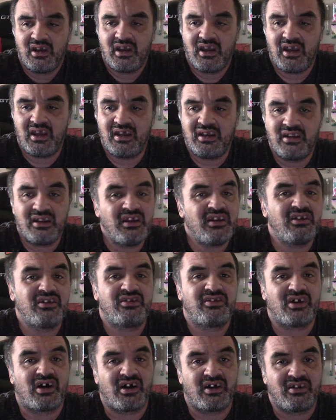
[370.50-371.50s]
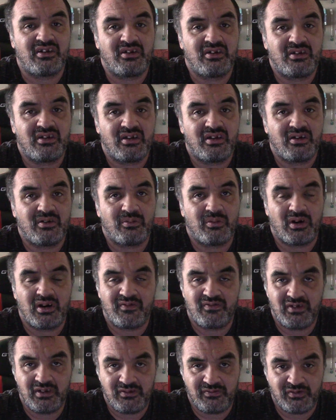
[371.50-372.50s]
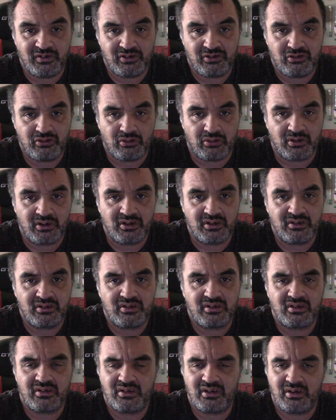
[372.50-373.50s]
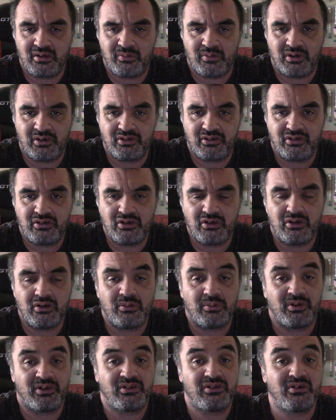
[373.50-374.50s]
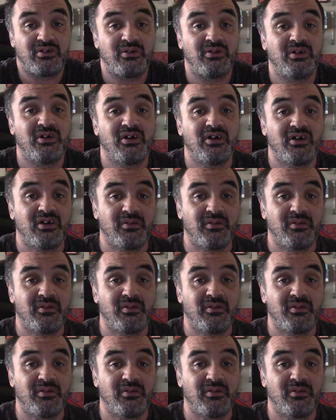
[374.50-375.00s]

And he decided one of his first stories that he wanted to do was to